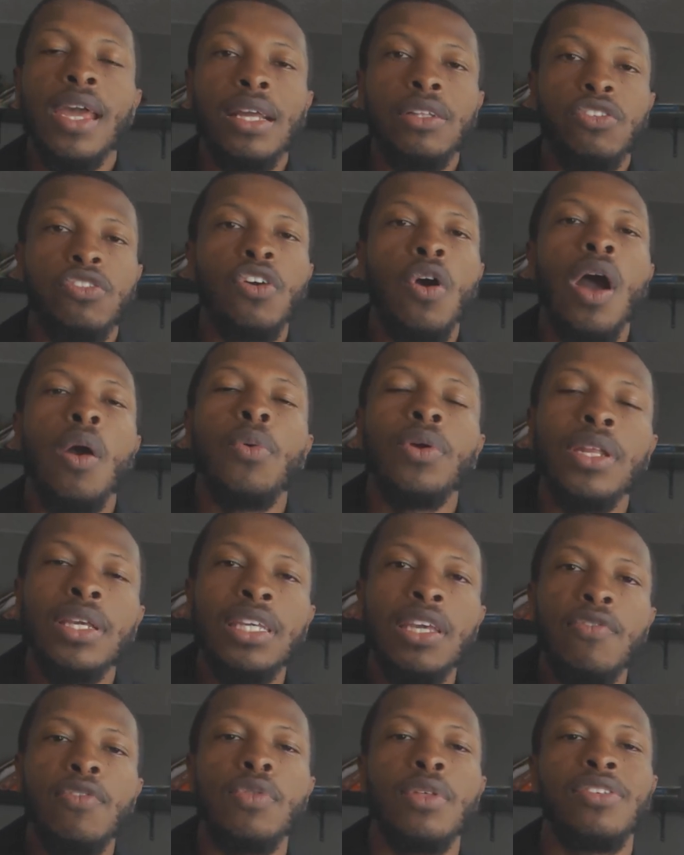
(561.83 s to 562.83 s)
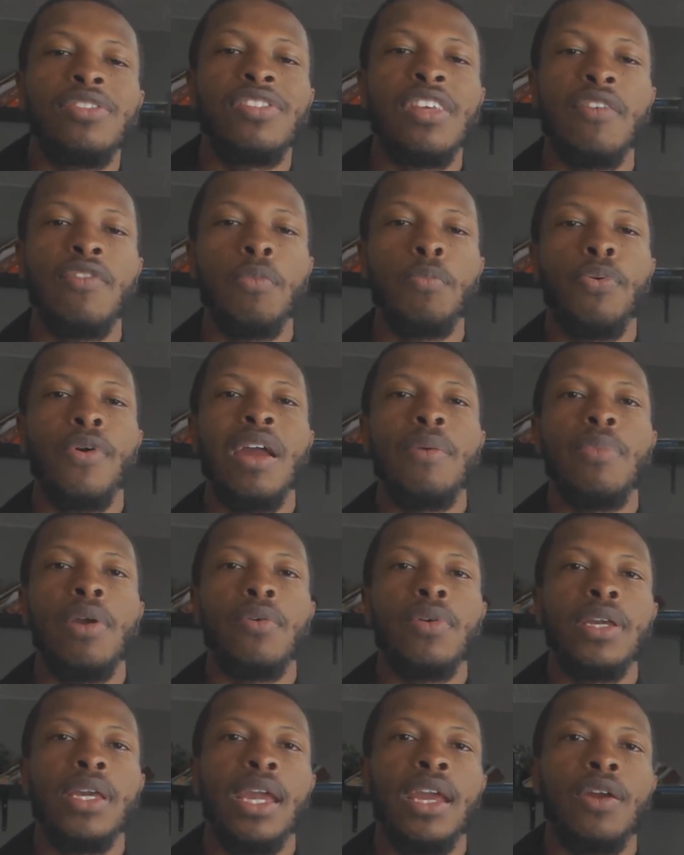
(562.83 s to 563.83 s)
And so I want to give you the seven
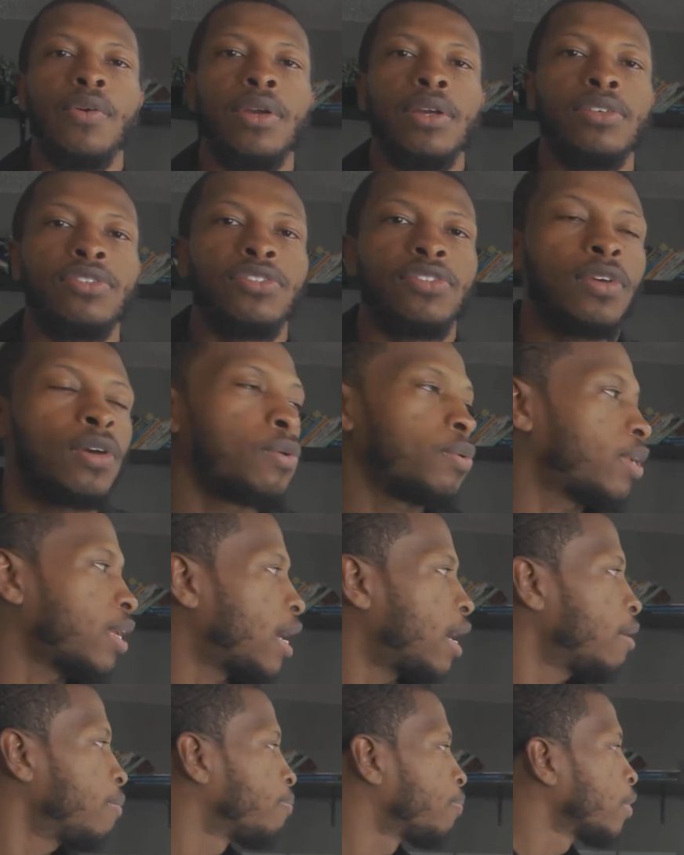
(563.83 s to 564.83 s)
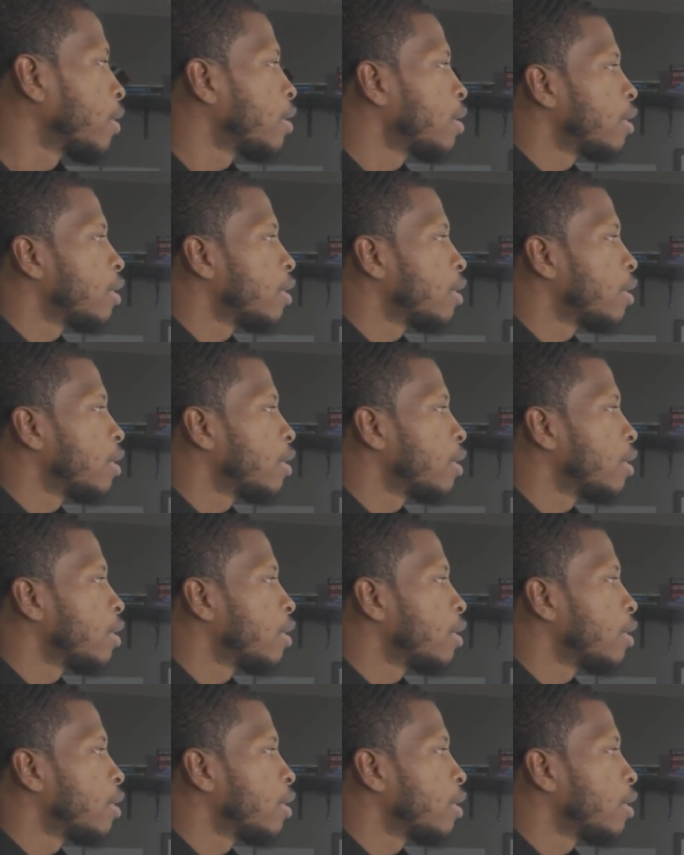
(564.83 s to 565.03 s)
primary areas, okay?